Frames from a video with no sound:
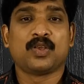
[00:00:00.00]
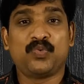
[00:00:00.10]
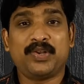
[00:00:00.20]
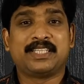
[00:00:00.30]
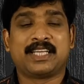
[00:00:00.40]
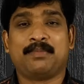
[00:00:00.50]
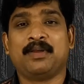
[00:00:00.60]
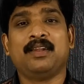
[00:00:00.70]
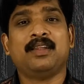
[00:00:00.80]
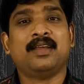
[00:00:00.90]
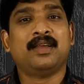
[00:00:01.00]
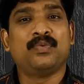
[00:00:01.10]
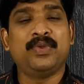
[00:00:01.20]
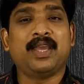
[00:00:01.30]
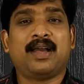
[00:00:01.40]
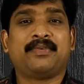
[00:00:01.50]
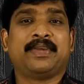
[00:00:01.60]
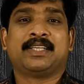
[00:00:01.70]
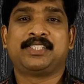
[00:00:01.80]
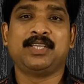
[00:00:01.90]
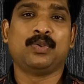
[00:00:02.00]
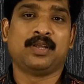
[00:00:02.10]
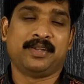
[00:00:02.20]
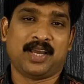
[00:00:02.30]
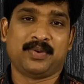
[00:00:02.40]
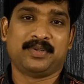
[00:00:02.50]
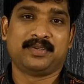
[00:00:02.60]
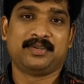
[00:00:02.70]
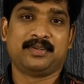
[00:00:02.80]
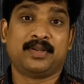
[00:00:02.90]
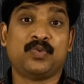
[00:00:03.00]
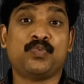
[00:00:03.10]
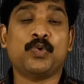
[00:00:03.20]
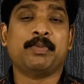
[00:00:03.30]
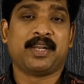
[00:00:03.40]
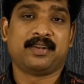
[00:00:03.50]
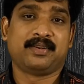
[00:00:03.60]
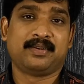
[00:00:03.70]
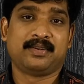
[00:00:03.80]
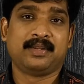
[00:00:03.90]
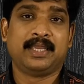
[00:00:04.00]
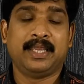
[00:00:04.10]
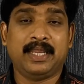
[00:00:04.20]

For example, we have a singular noun, woman.